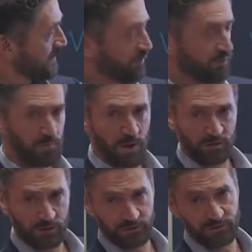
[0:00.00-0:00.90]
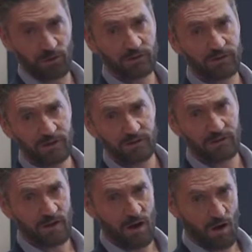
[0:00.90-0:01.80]
huge amount of consulting
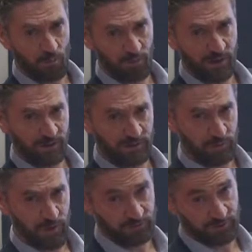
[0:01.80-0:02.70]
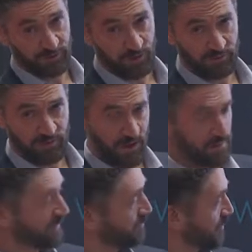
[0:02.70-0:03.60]
uh, operating as a, as a result of that,
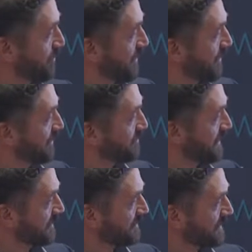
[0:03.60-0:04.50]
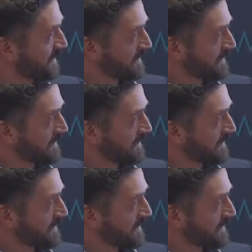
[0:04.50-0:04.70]
and that's why we're in this space